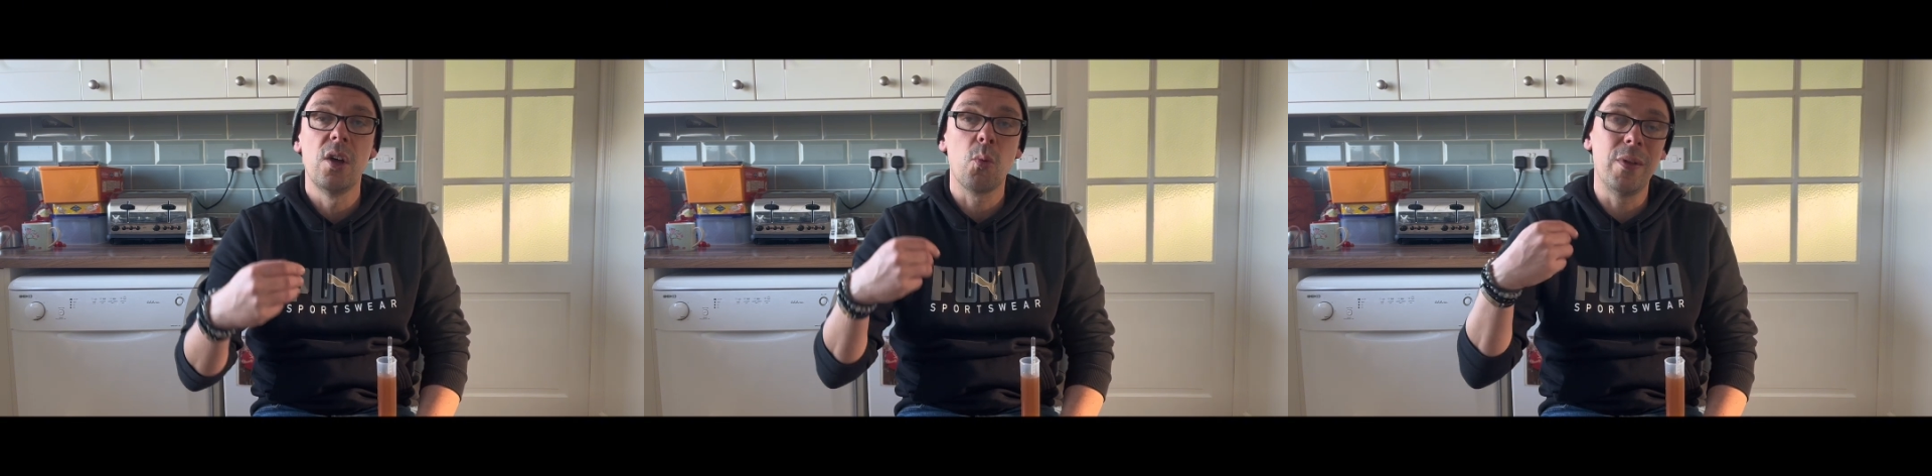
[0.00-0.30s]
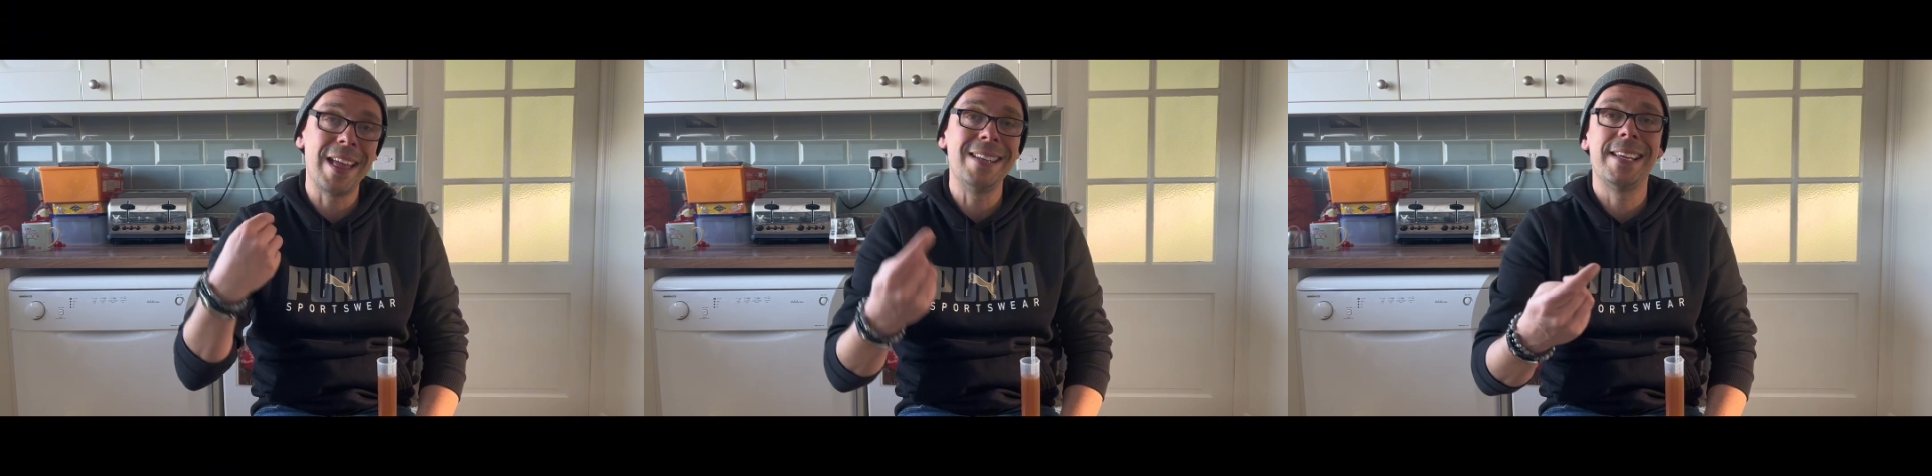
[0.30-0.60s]
We'll
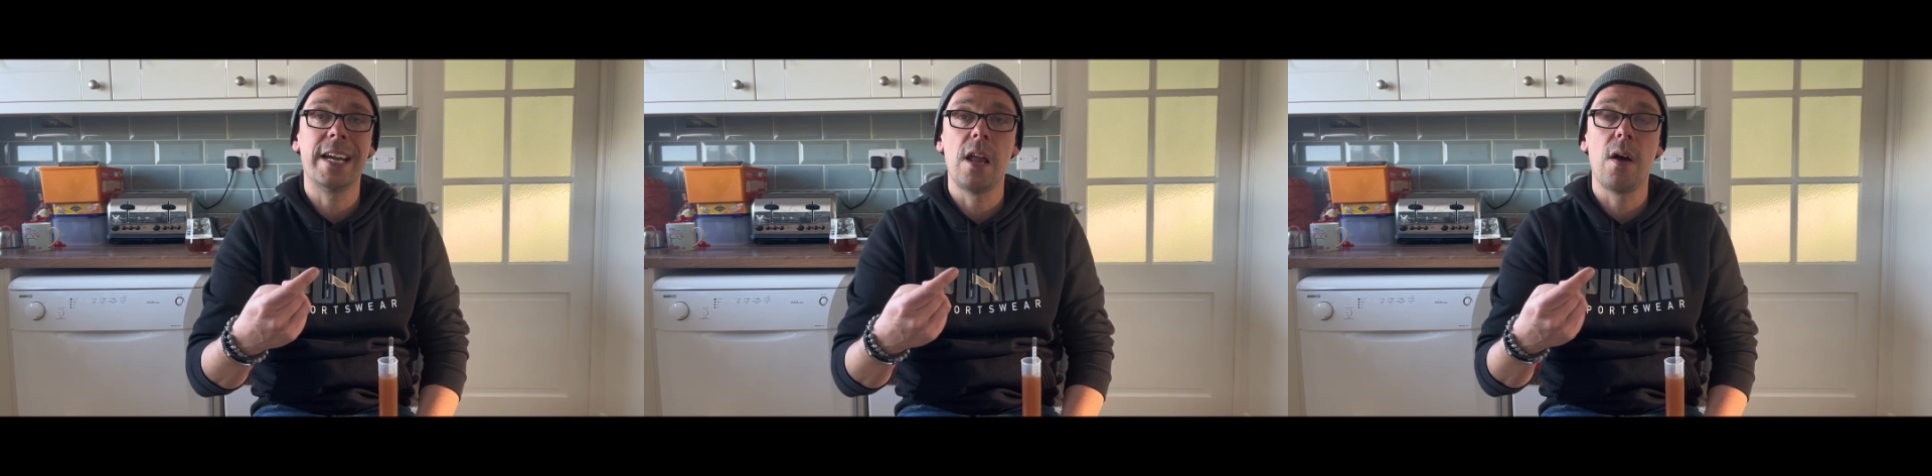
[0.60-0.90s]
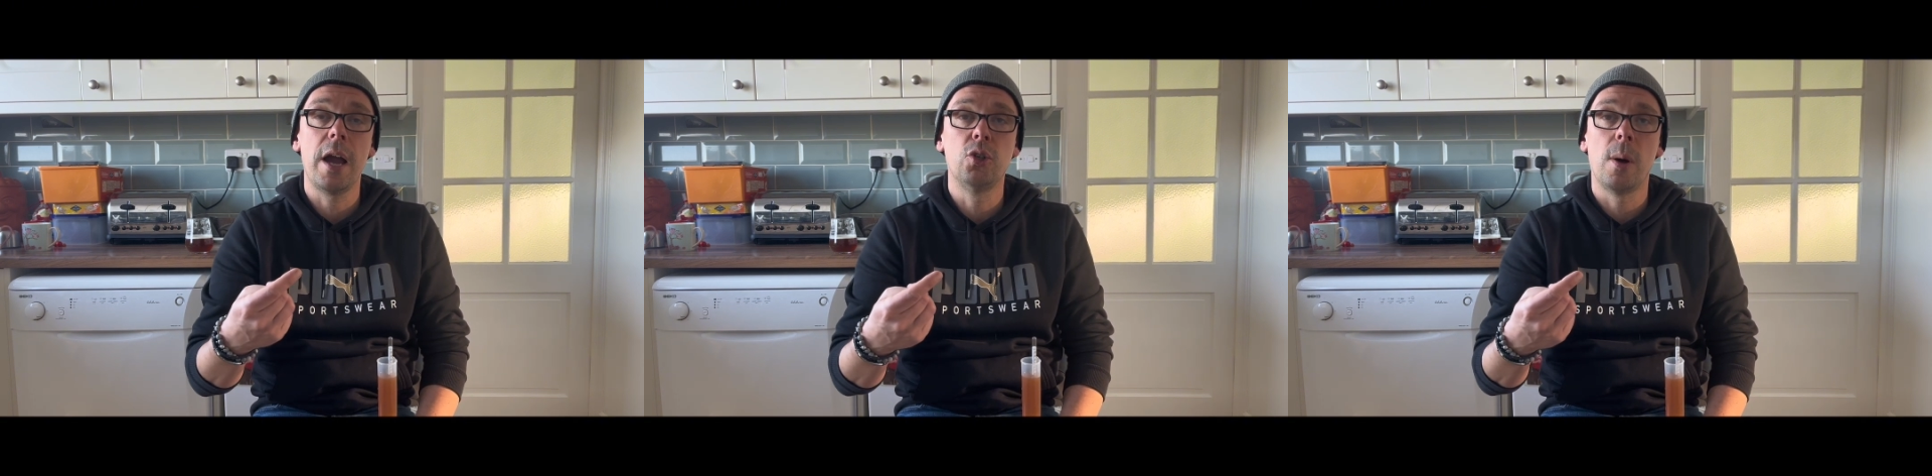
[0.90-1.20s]
then take another
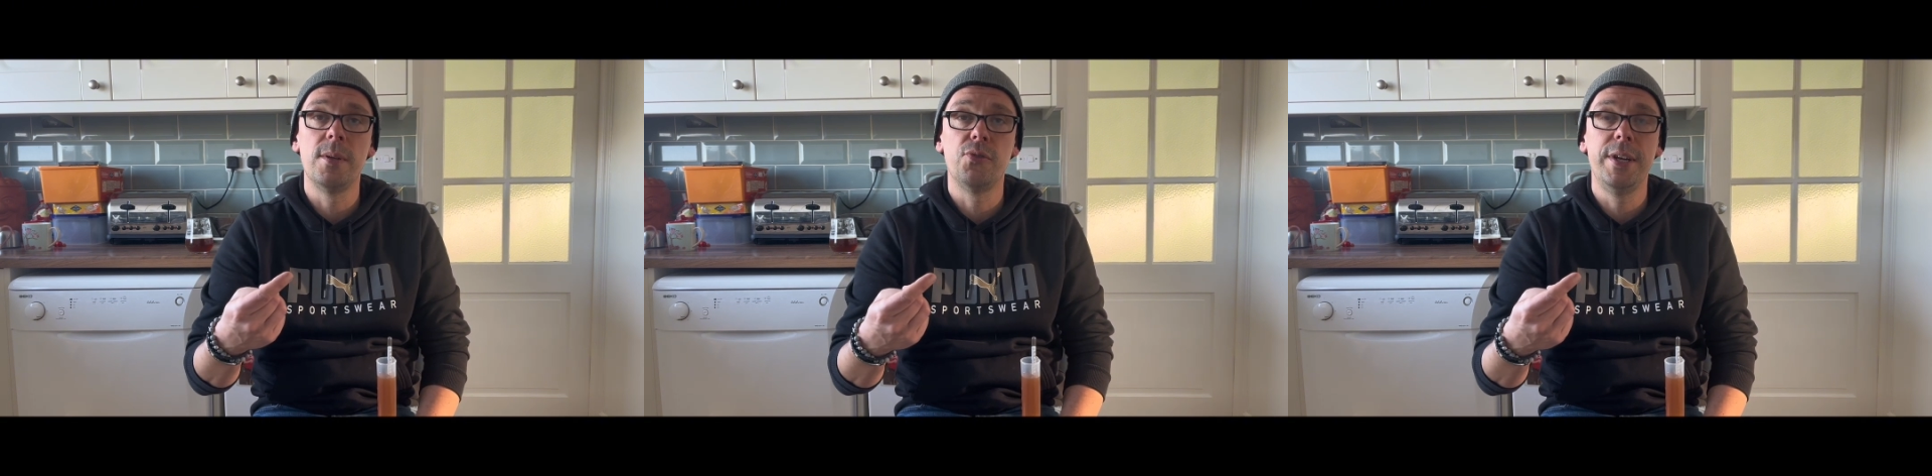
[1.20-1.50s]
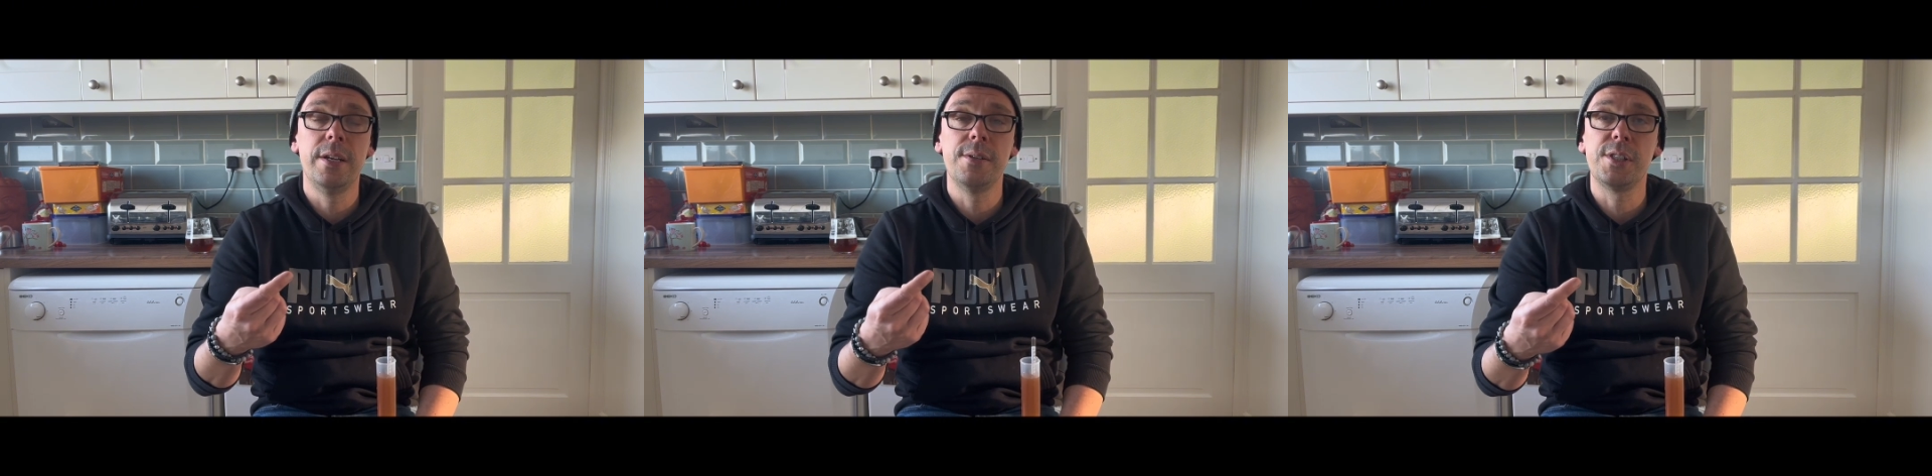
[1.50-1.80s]
hydrometer
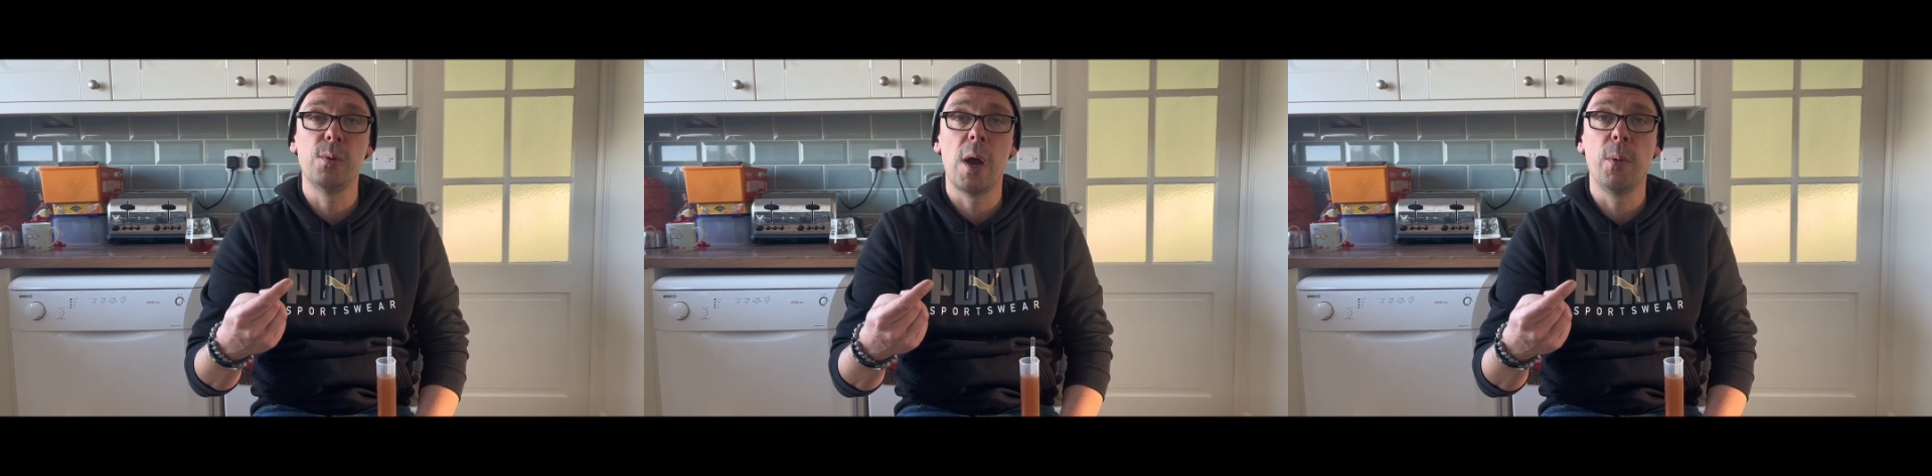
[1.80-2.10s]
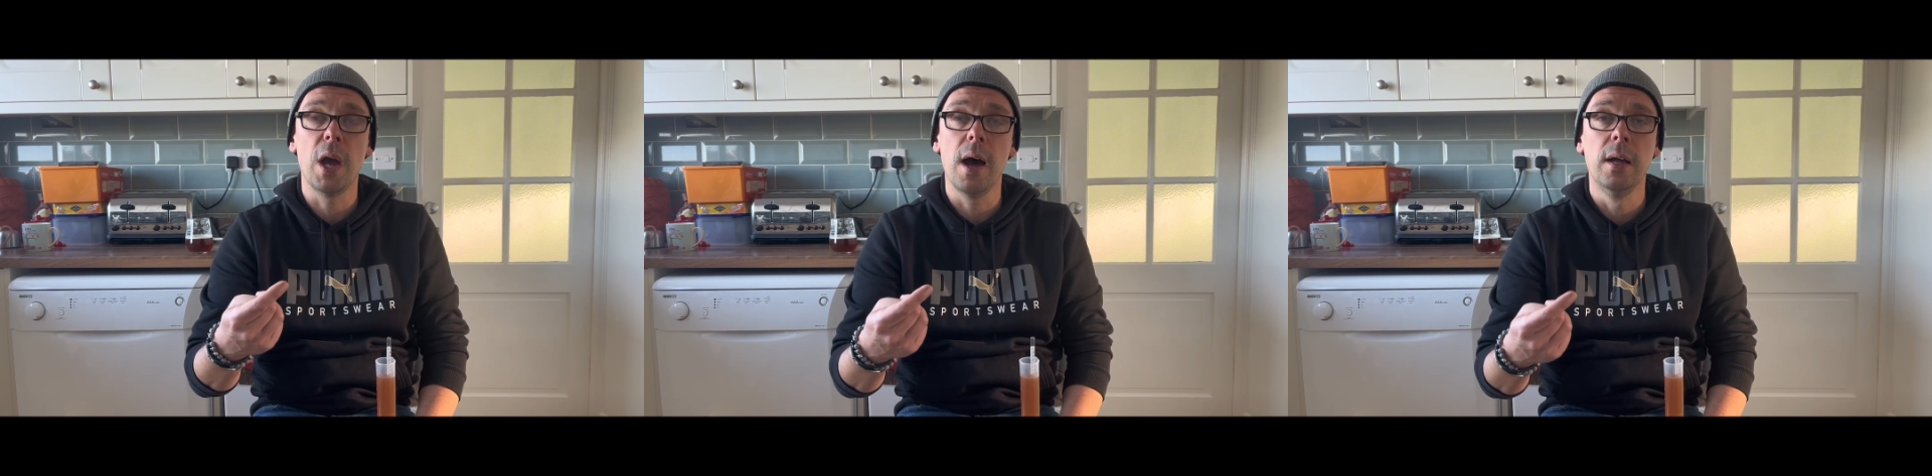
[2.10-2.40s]
reading and see where
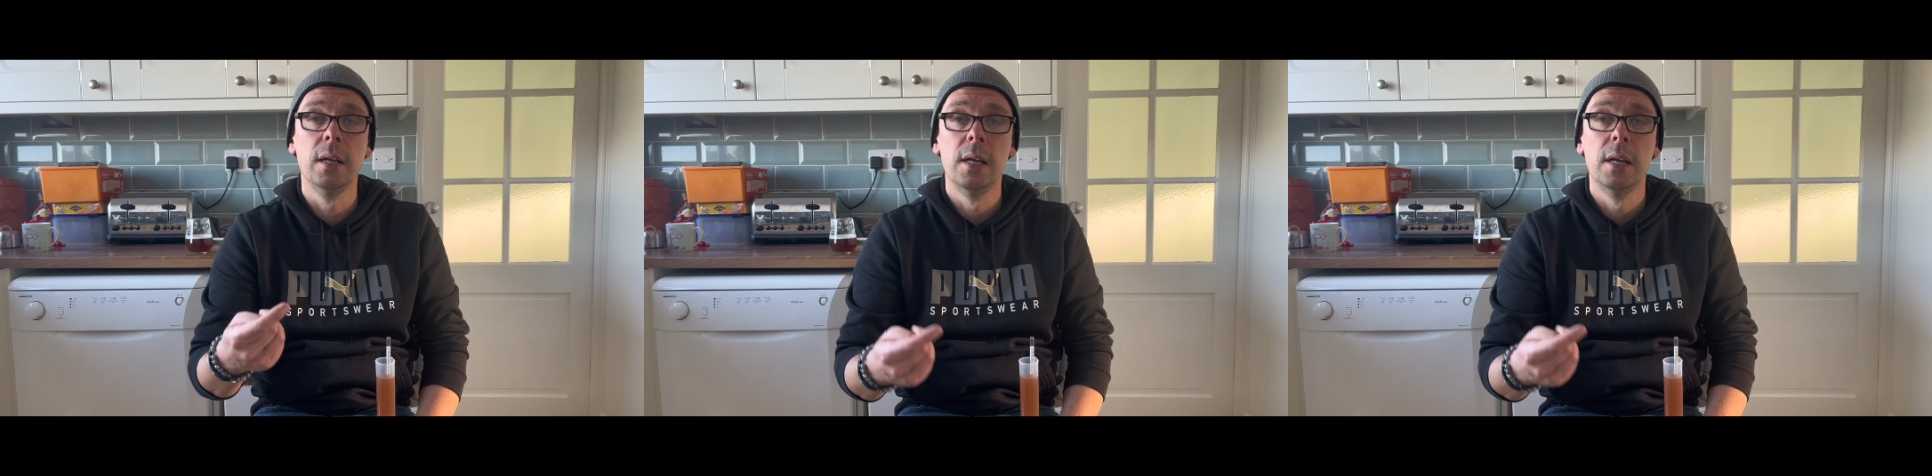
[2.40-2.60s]
we are.